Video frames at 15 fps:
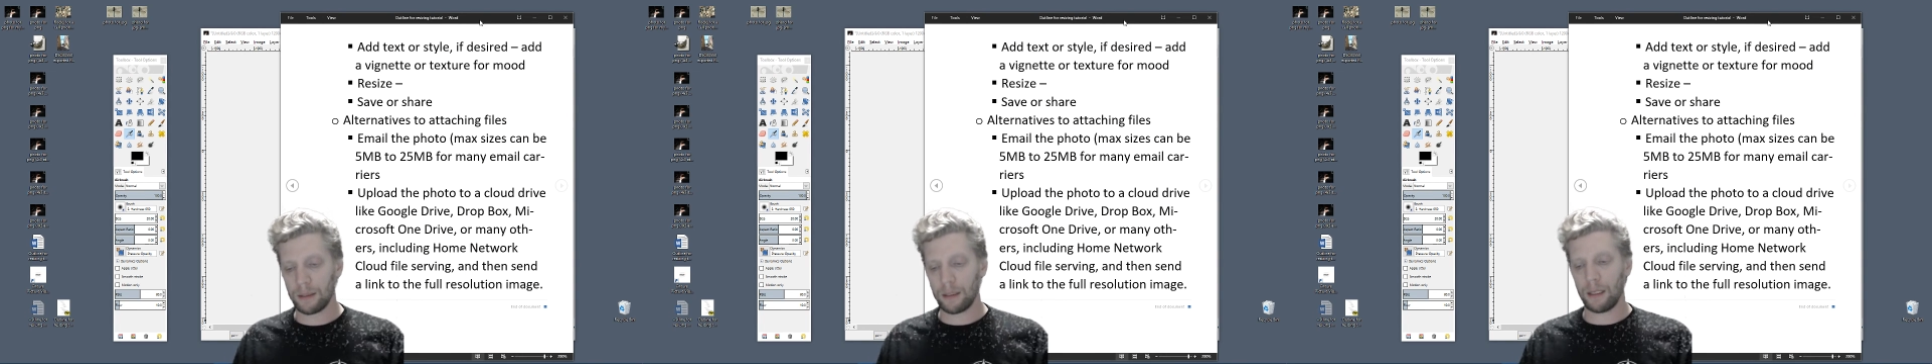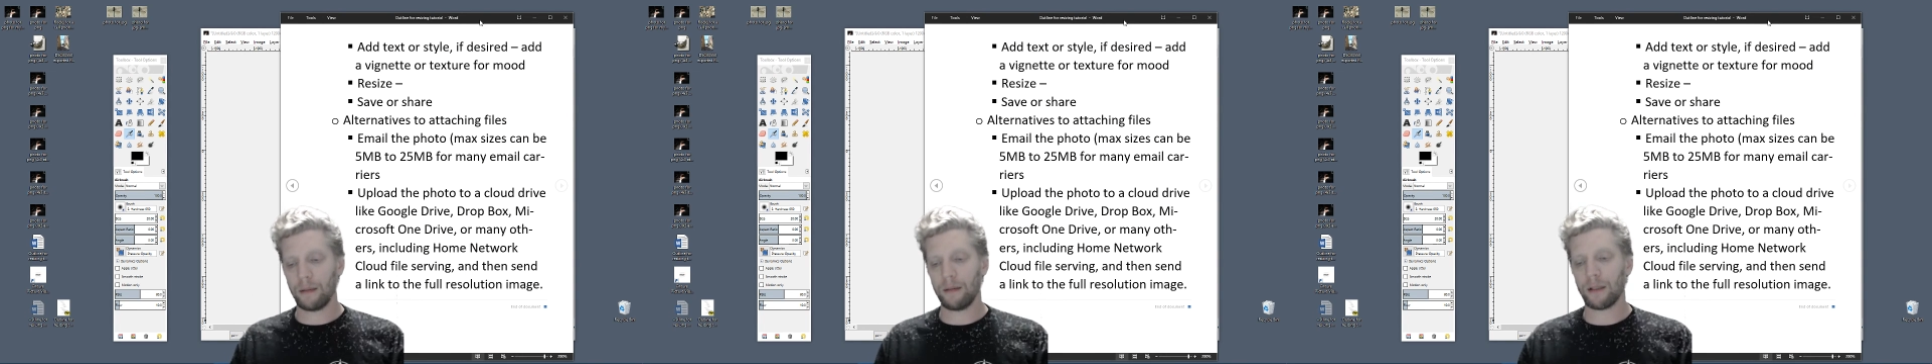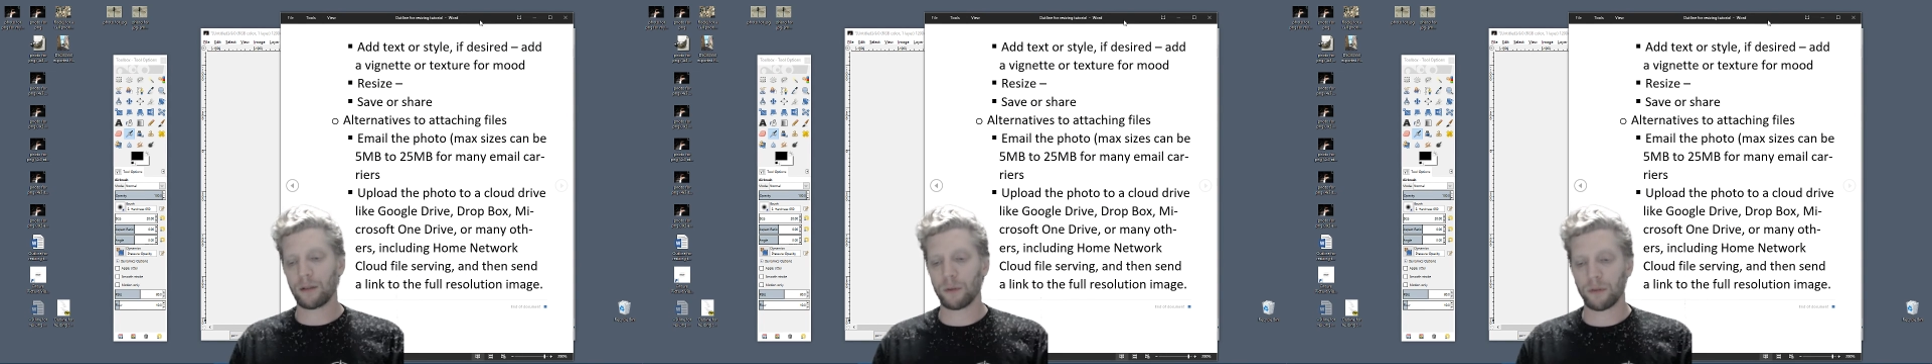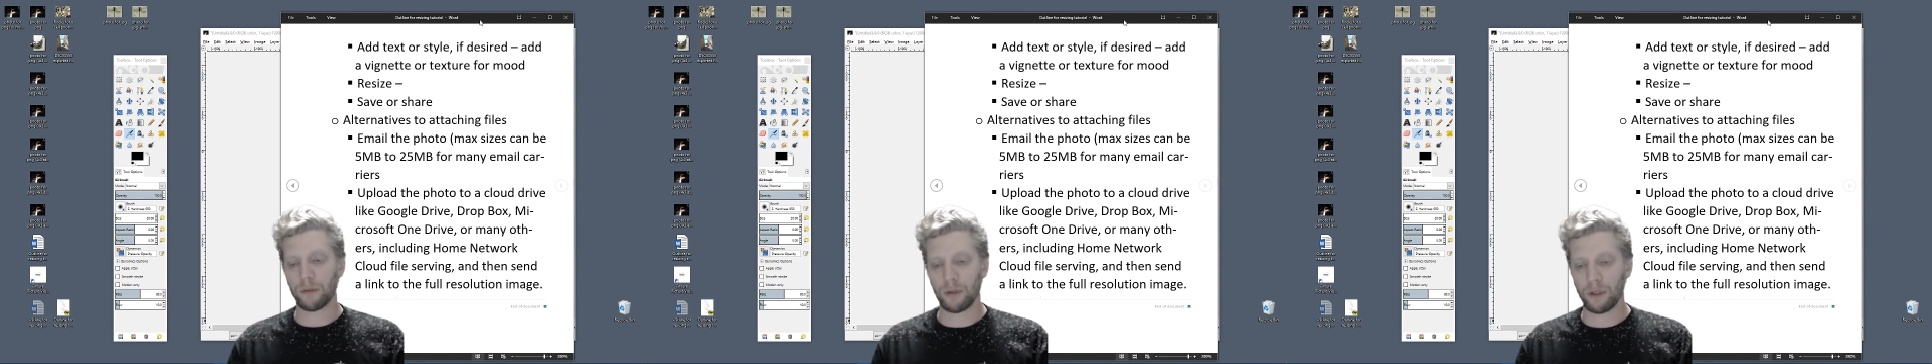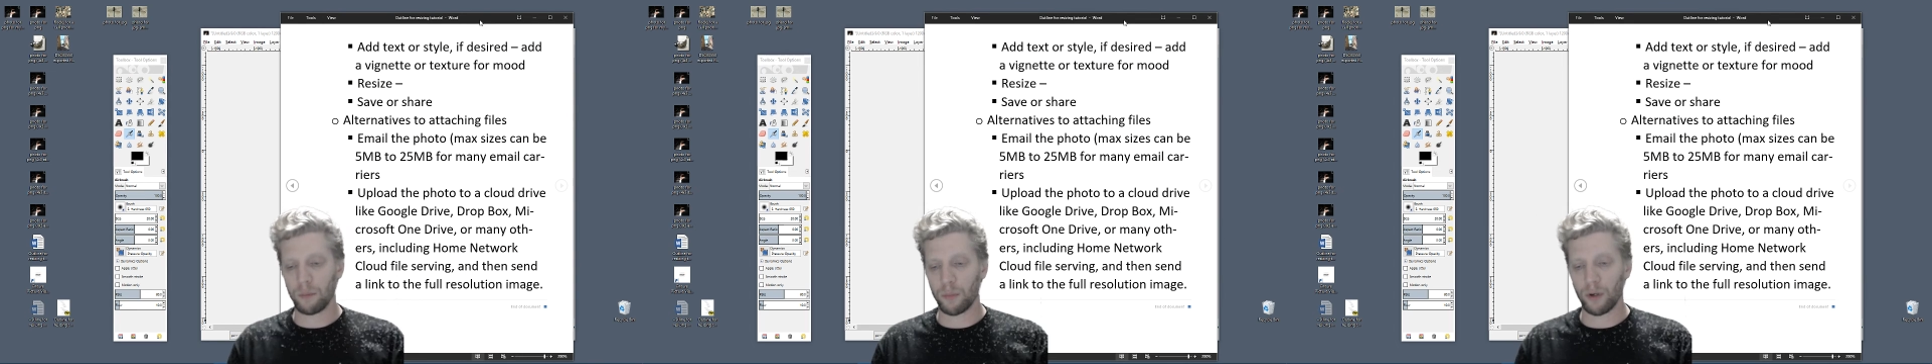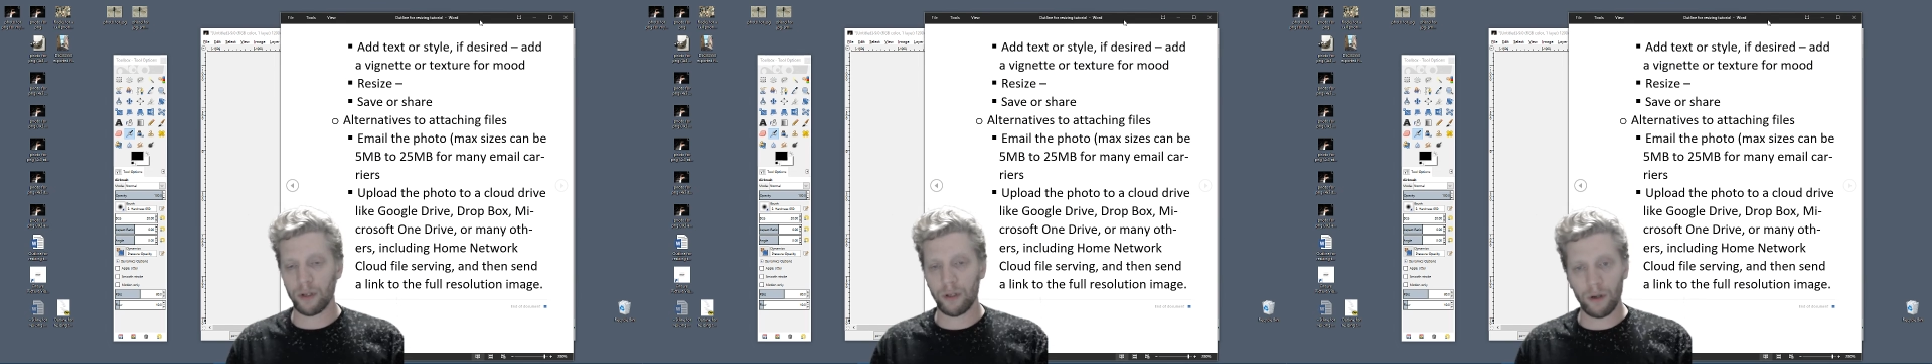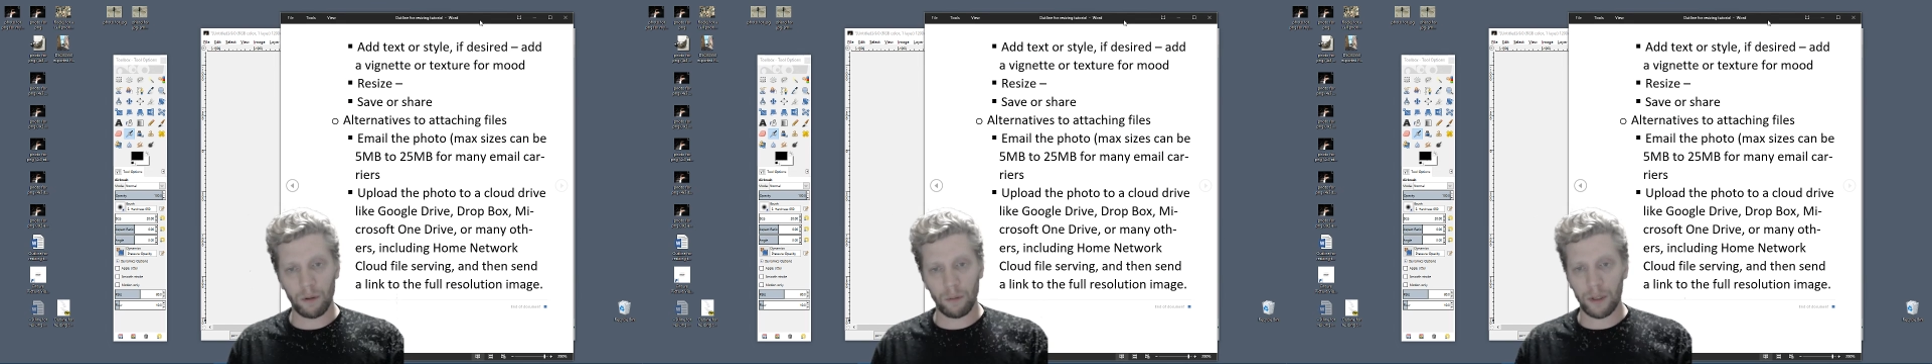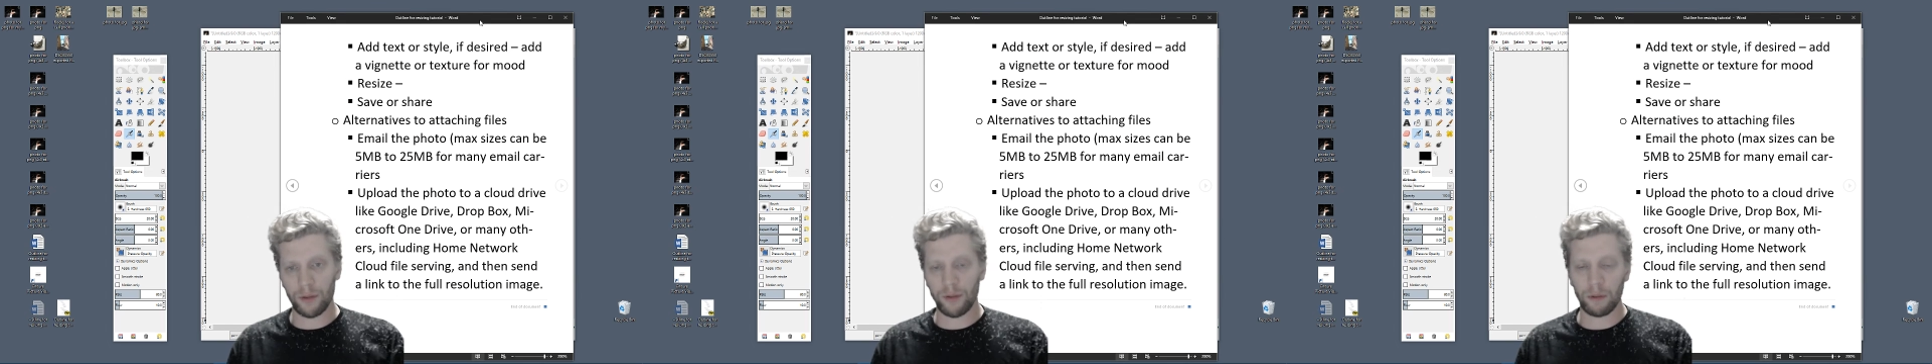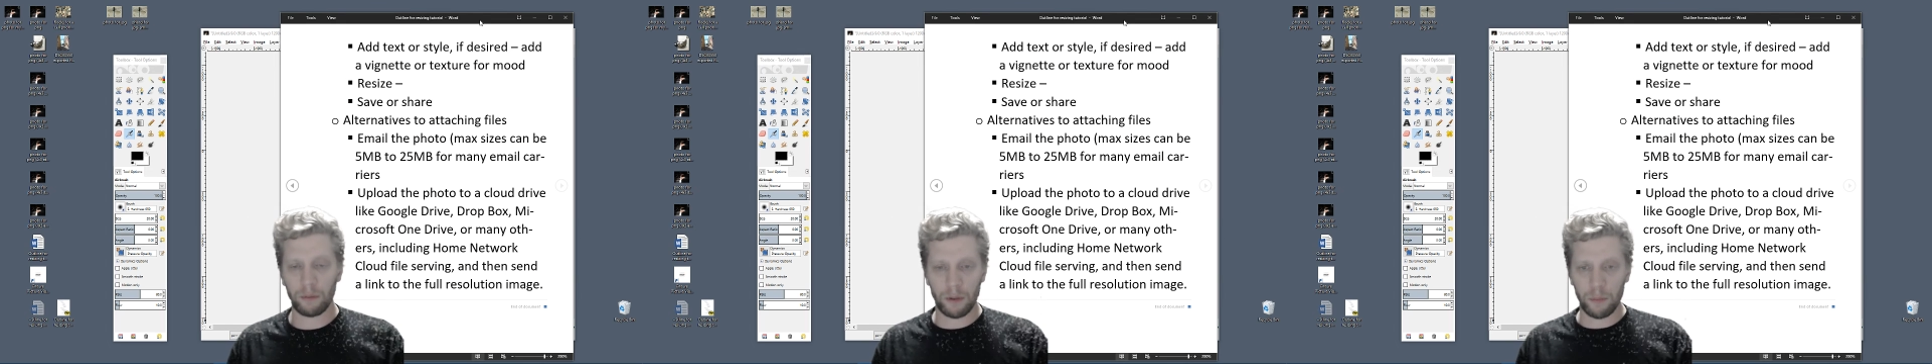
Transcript: that's what's really important. You don't want someone